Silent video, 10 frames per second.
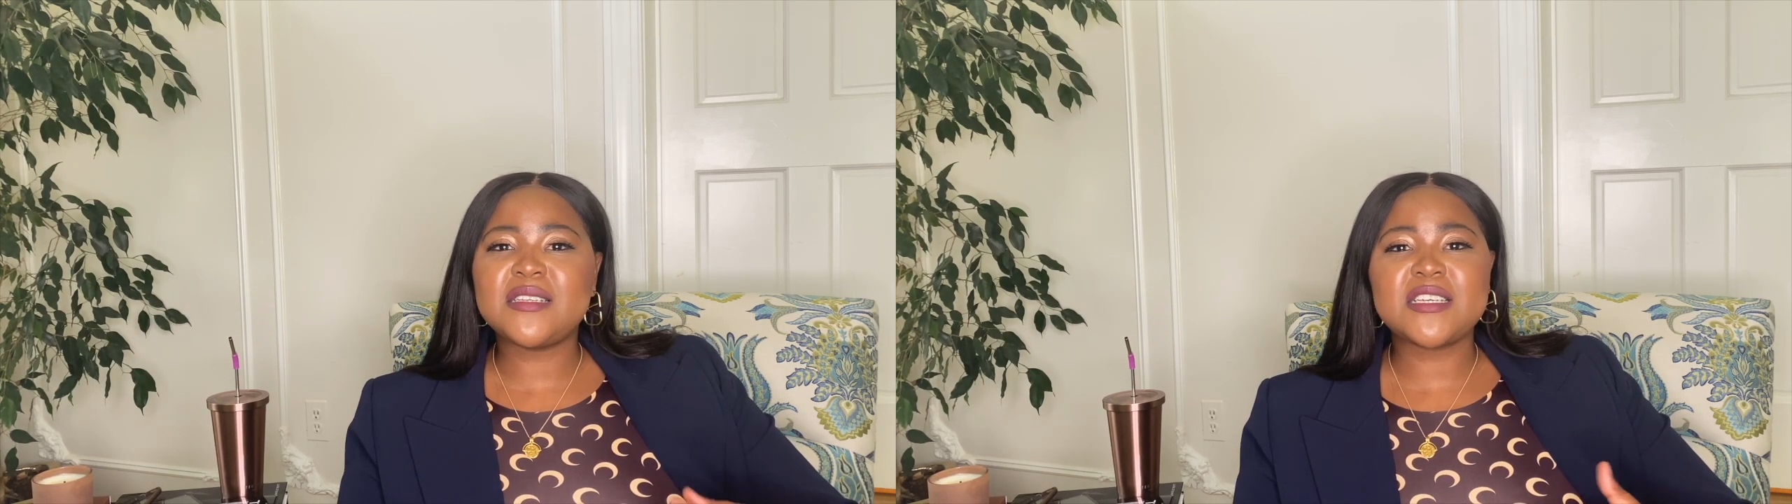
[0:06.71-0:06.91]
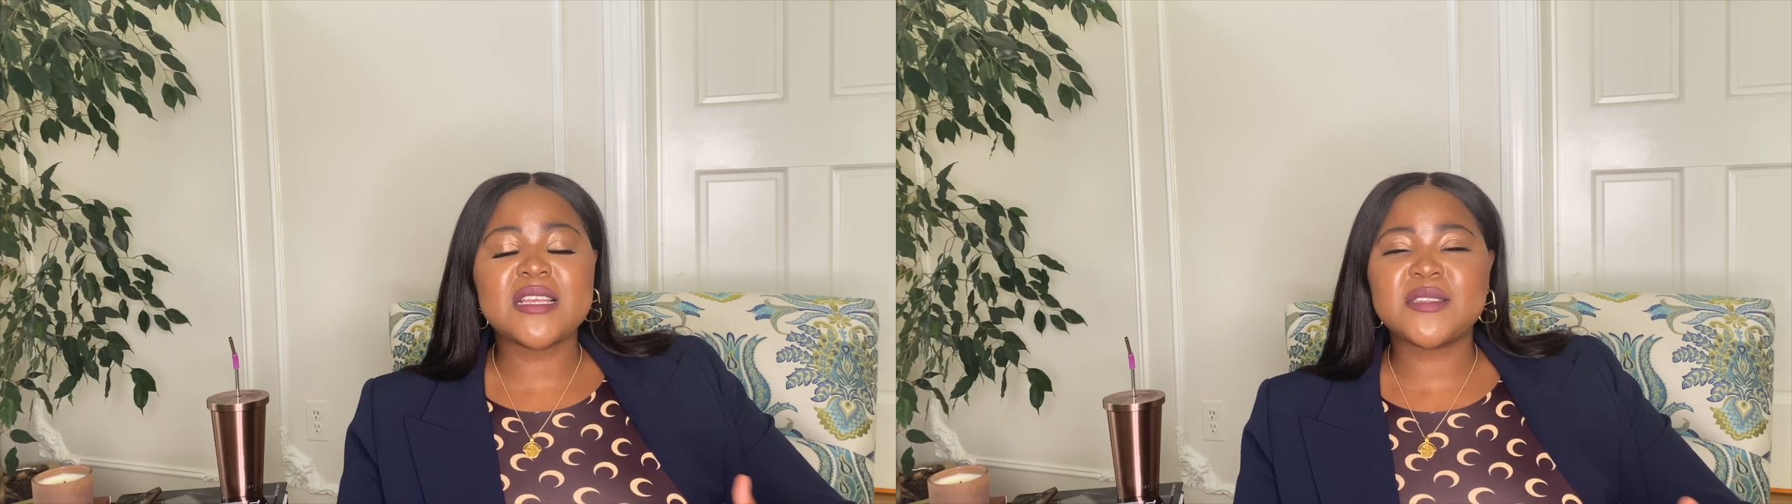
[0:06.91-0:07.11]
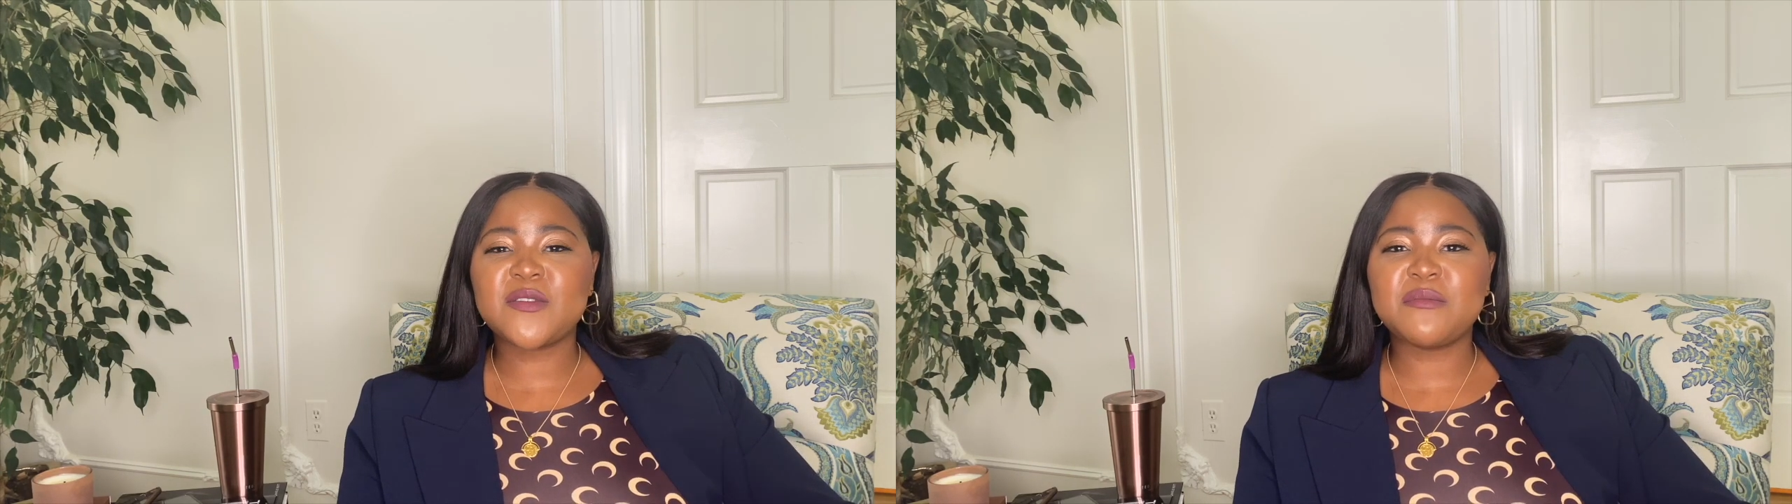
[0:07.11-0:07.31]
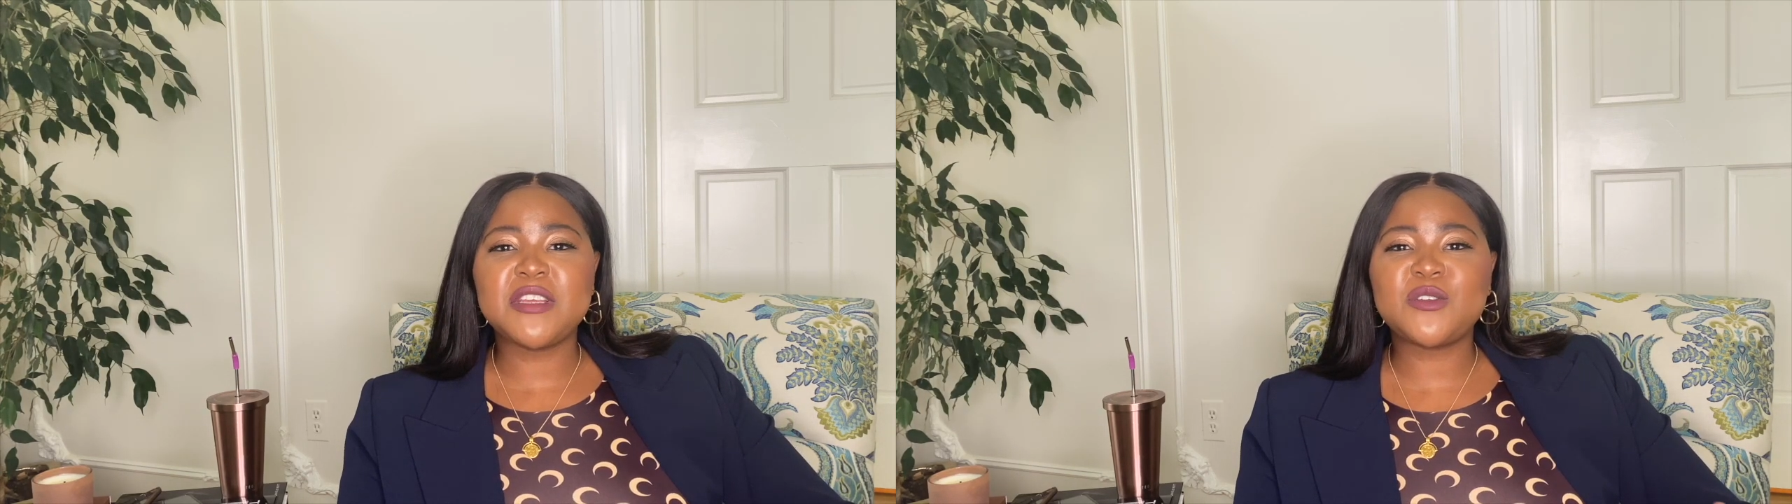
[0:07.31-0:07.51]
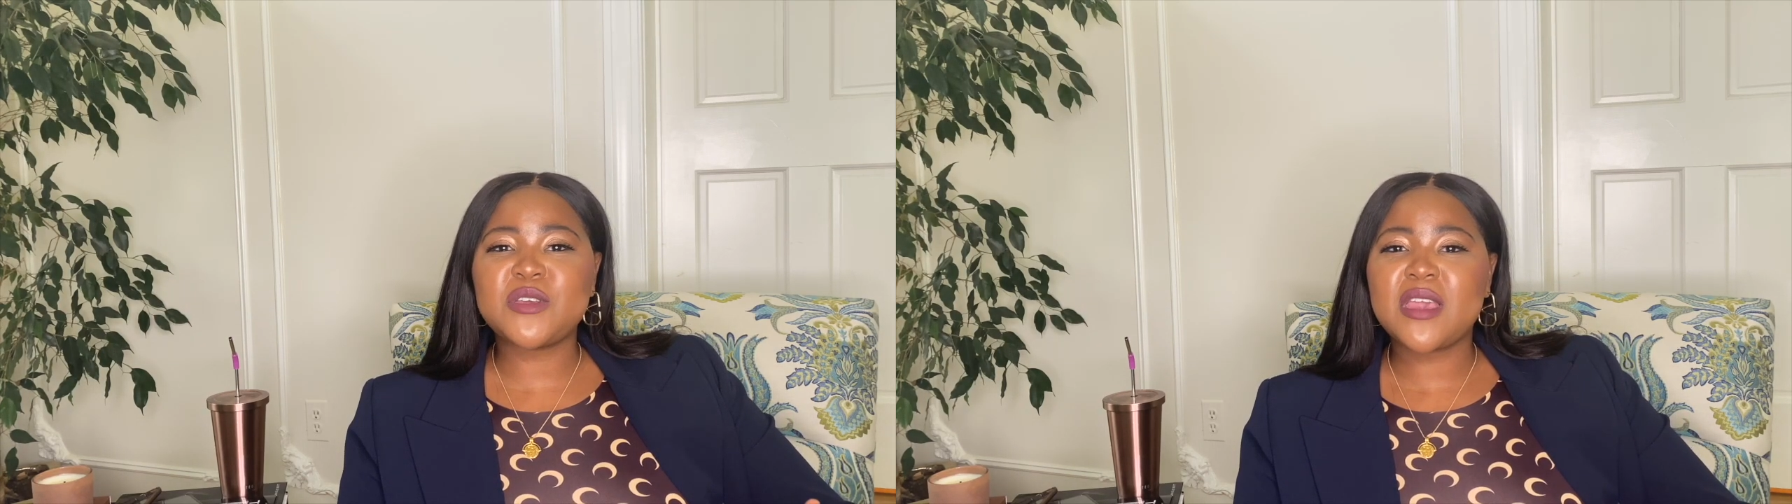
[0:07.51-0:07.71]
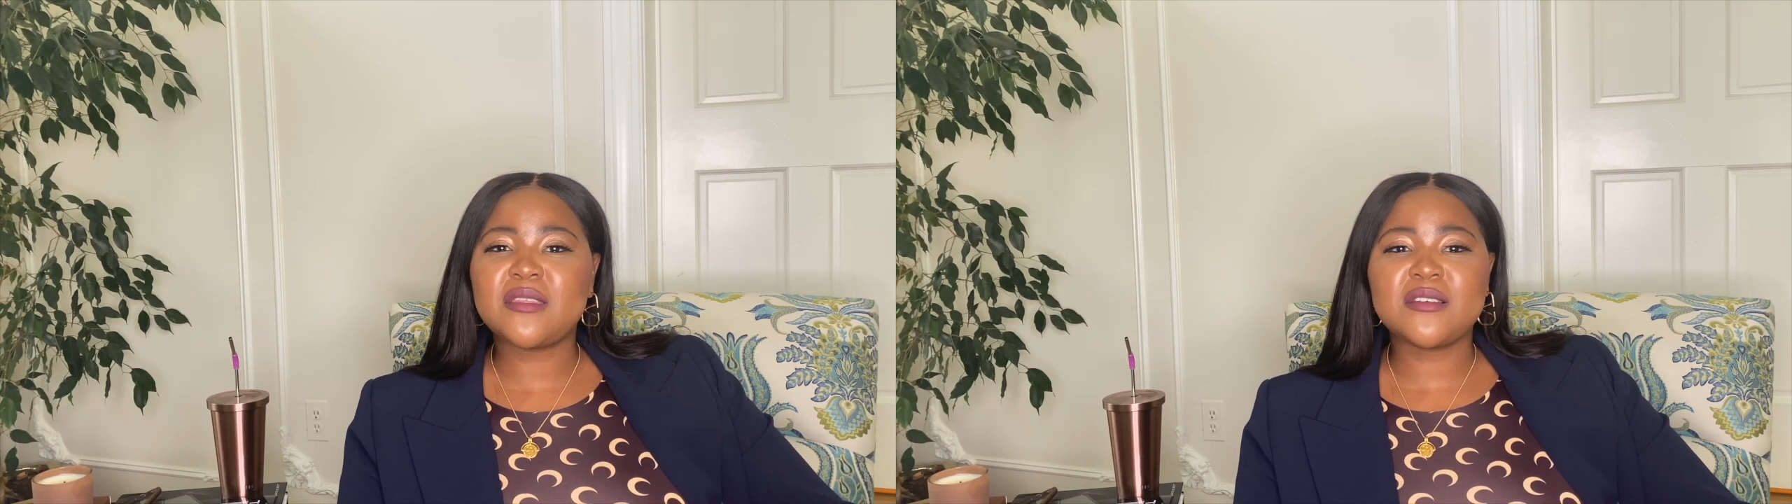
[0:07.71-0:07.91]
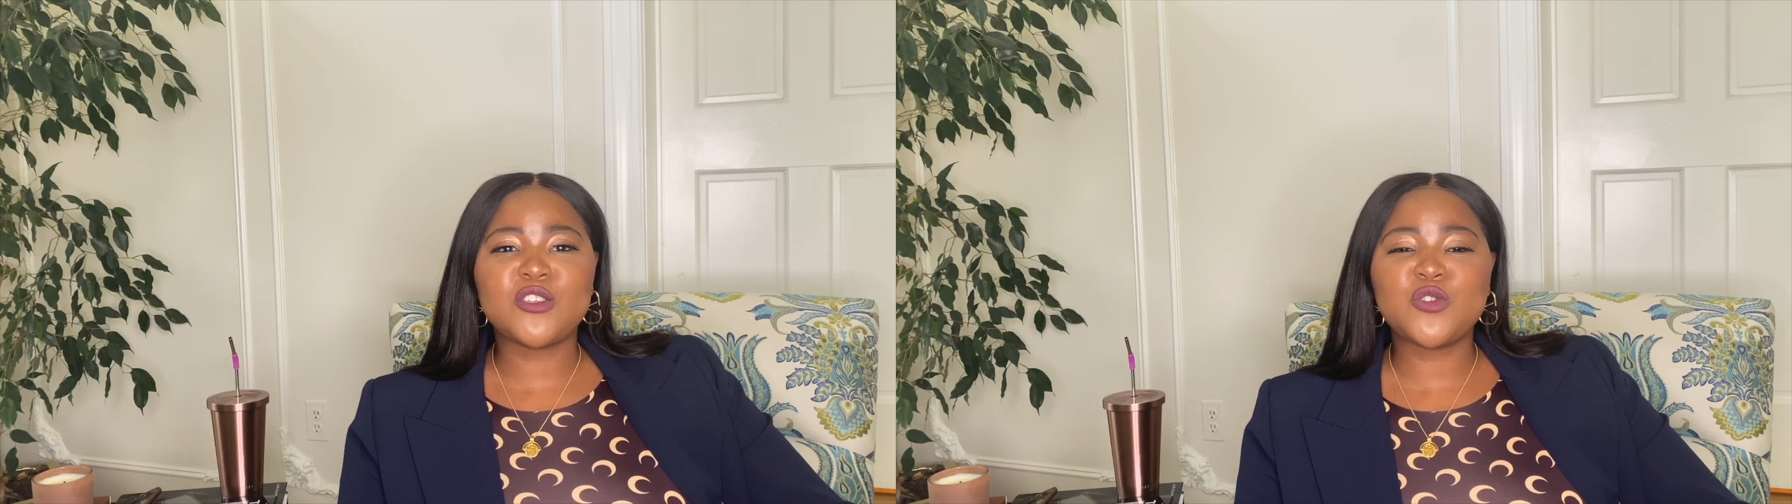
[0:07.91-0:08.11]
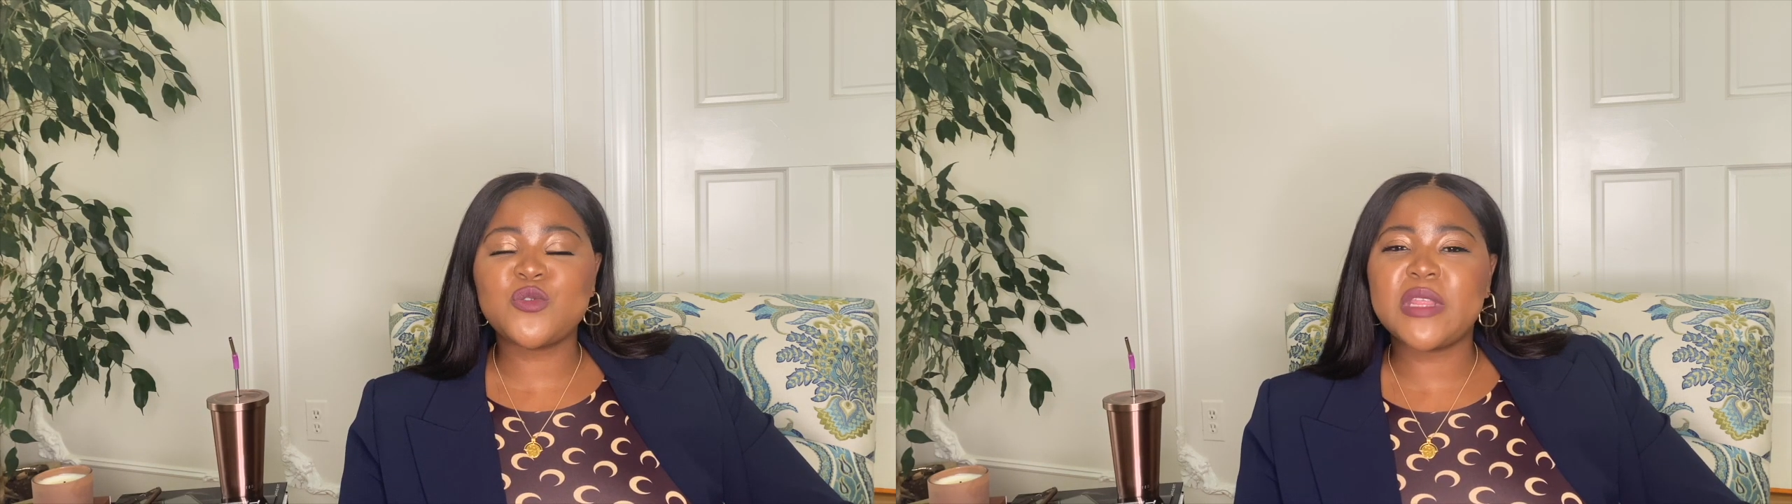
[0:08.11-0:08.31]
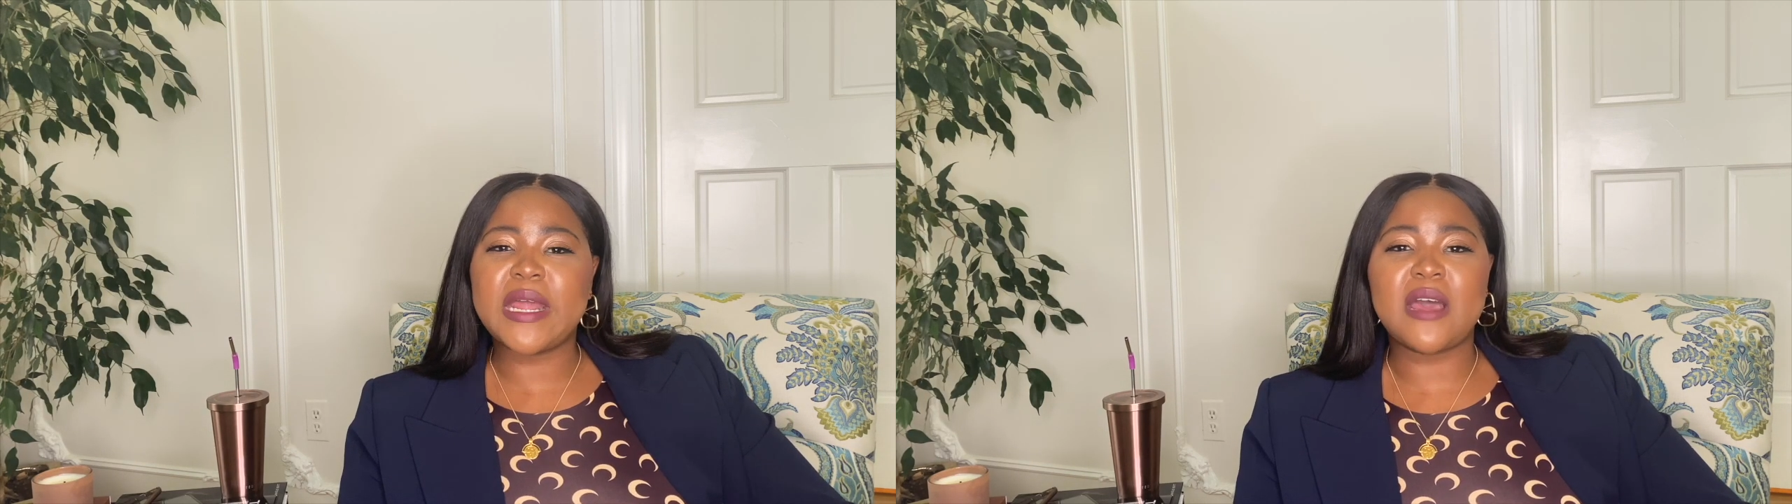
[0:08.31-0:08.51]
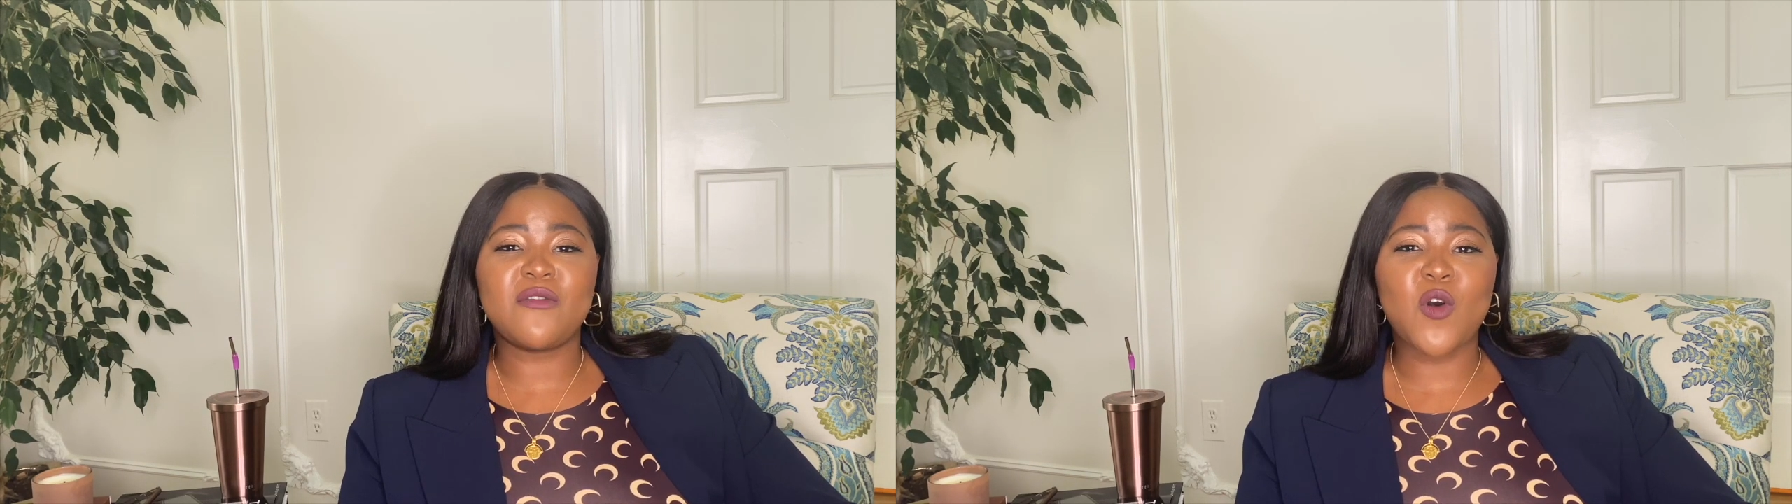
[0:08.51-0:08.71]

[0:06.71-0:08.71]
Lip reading: chance for me to get the shoe that I've